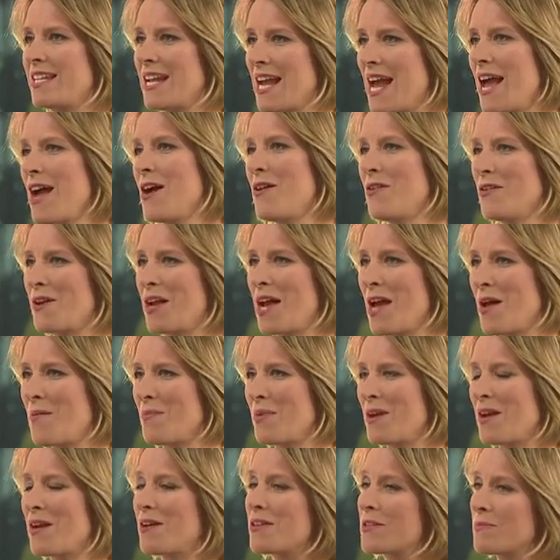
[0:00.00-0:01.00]
to see how
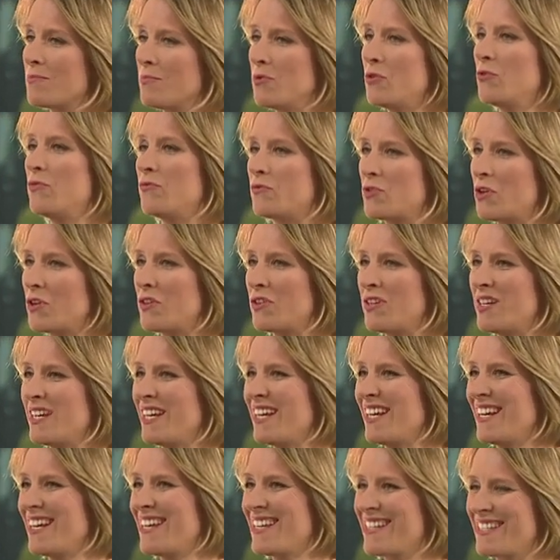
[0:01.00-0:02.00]
Gambia has moved on
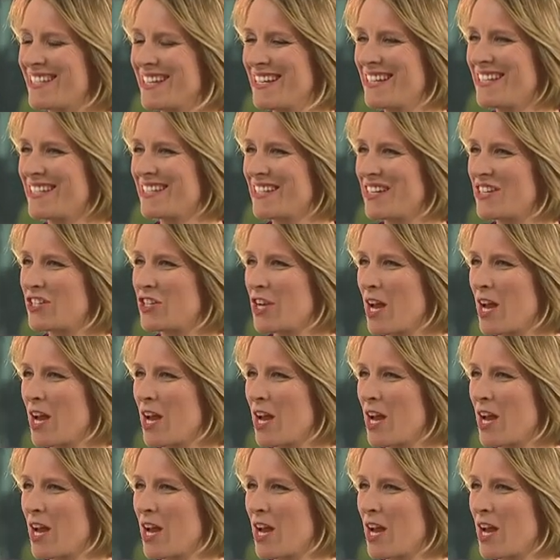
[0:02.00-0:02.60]
since